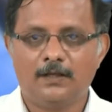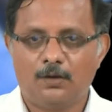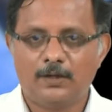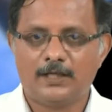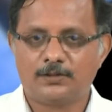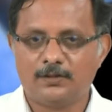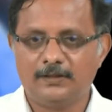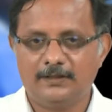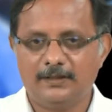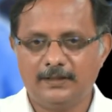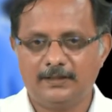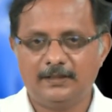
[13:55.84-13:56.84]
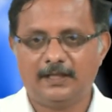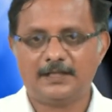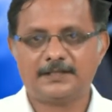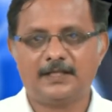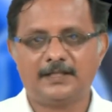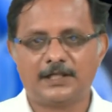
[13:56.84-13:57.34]
Okay, so in a
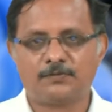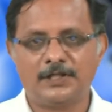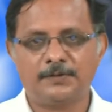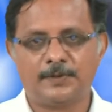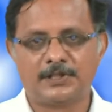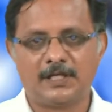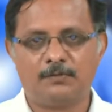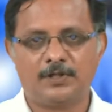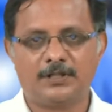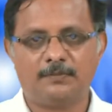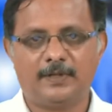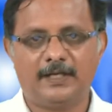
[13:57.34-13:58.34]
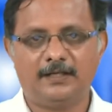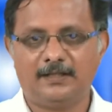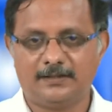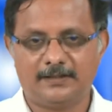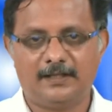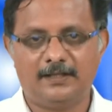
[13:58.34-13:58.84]
nutshell, that is what is special about the brain, and
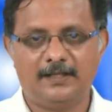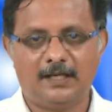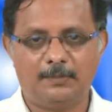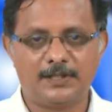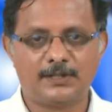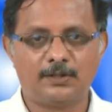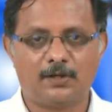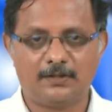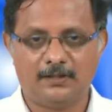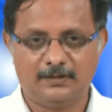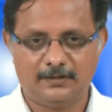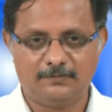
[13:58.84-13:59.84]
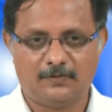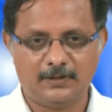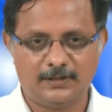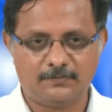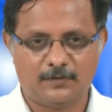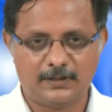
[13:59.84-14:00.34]
it is really an amazing organ for
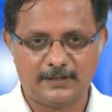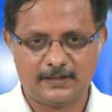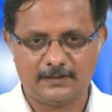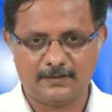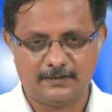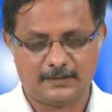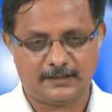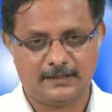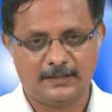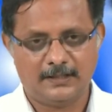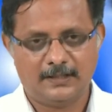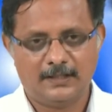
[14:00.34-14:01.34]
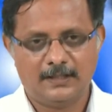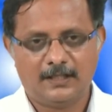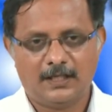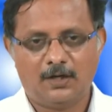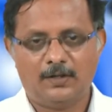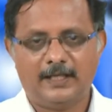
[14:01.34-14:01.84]
these reasons.
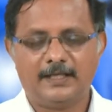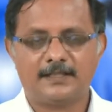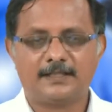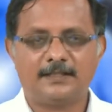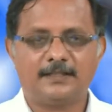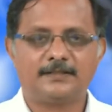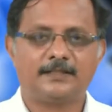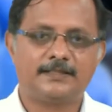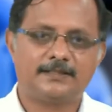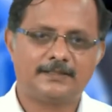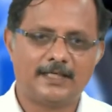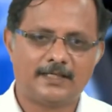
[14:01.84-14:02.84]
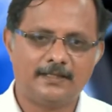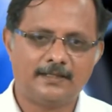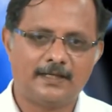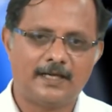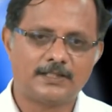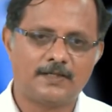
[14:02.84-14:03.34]
Now, like I said, there is a second
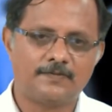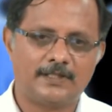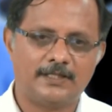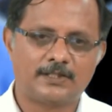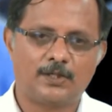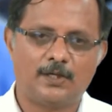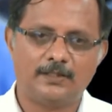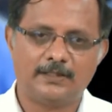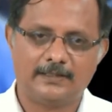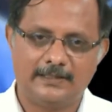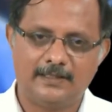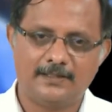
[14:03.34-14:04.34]
class of cells called the glial